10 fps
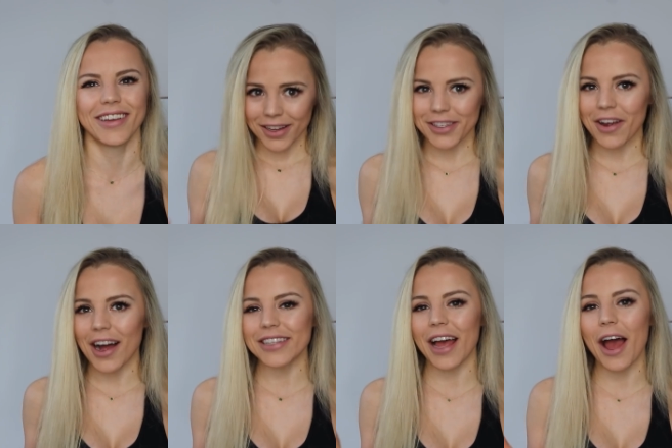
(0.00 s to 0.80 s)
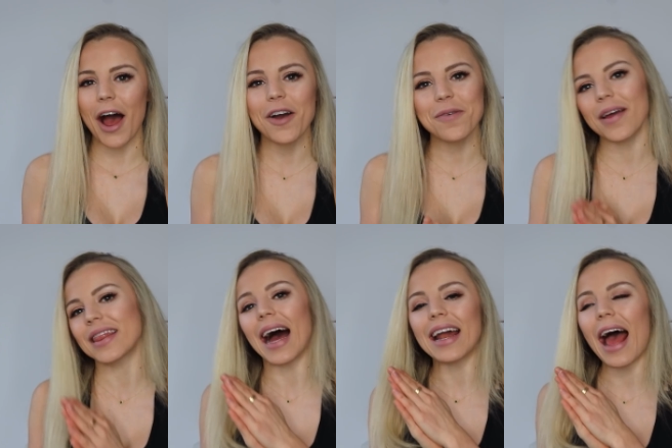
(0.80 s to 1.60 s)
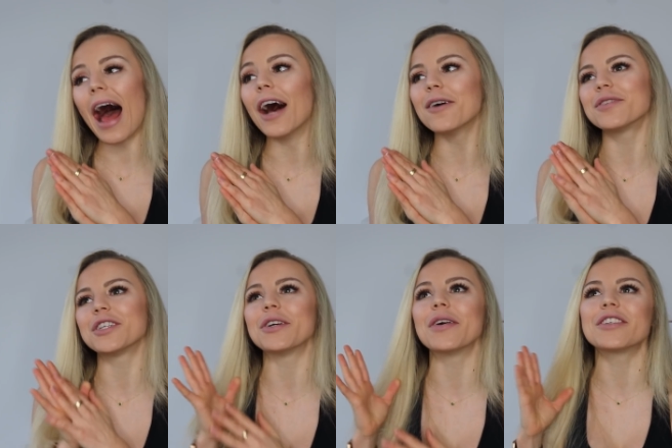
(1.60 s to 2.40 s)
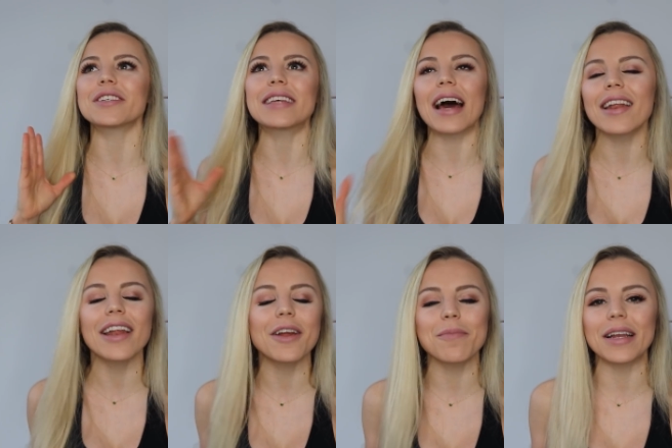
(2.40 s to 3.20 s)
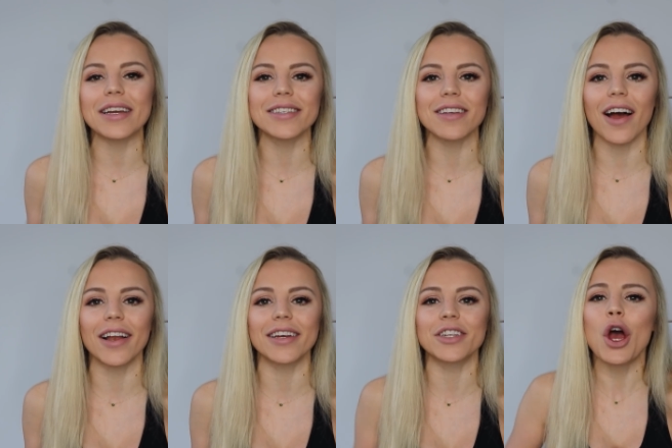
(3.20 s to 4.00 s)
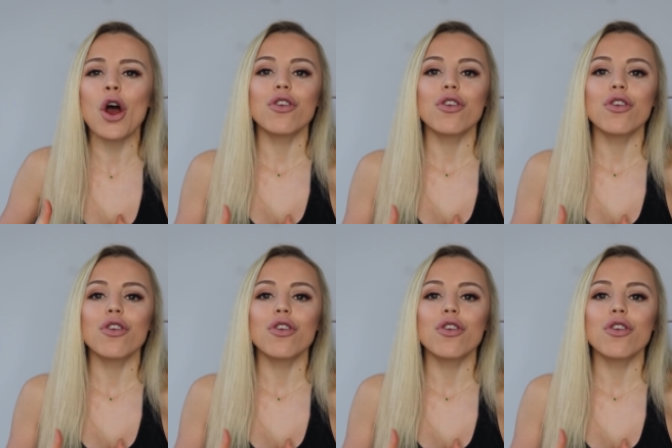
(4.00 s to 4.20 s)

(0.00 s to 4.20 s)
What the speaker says: So guys, I hope that helped you just get a little bit excited.